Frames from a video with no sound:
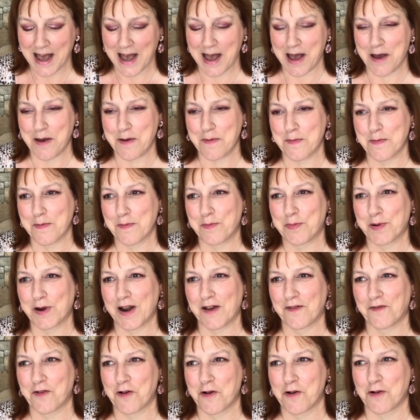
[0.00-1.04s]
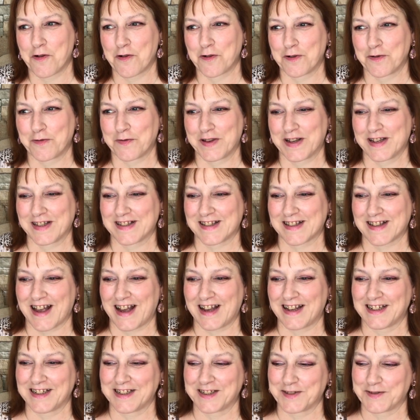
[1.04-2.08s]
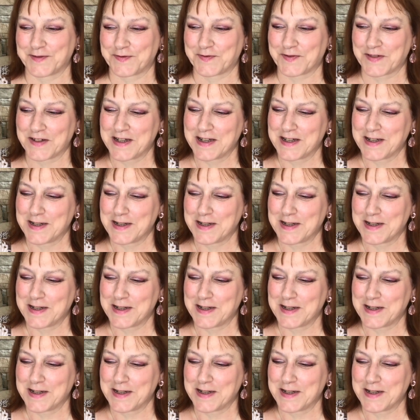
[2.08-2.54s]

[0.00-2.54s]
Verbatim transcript: But I've always kind of